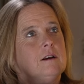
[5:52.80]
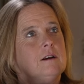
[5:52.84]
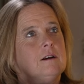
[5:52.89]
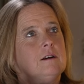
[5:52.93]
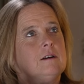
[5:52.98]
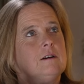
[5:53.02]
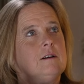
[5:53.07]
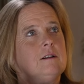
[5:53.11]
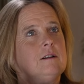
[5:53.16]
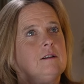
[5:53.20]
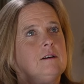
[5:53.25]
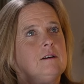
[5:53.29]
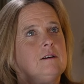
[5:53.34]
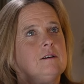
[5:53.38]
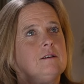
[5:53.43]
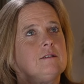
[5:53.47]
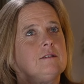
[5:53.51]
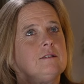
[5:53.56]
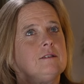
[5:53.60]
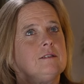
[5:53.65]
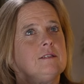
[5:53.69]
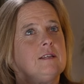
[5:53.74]
our
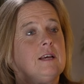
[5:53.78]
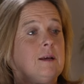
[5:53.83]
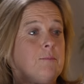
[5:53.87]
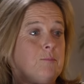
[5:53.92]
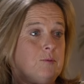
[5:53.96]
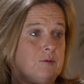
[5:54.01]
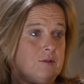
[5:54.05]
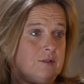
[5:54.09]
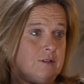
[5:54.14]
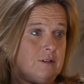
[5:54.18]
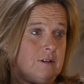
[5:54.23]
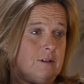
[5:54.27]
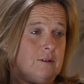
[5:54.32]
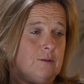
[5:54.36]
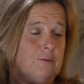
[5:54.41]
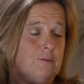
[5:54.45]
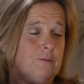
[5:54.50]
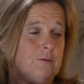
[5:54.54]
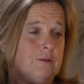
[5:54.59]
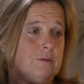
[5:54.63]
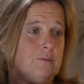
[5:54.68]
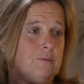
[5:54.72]
last
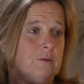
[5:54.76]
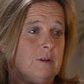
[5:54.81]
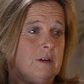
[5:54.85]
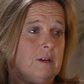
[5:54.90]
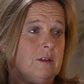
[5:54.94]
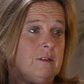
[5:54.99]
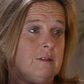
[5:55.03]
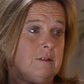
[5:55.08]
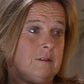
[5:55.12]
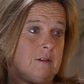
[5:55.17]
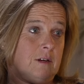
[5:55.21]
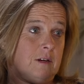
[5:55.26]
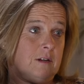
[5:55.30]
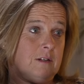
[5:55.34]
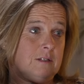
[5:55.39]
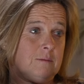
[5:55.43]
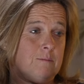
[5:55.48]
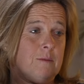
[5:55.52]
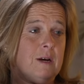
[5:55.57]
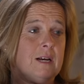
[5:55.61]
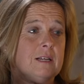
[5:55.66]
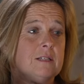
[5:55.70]
episode was with
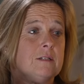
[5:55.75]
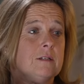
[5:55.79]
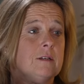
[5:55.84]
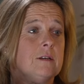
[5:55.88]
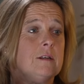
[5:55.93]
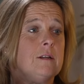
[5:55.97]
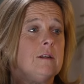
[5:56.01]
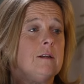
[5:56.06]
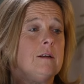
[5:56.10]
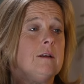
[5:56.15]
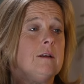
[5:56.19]
Talis Matson.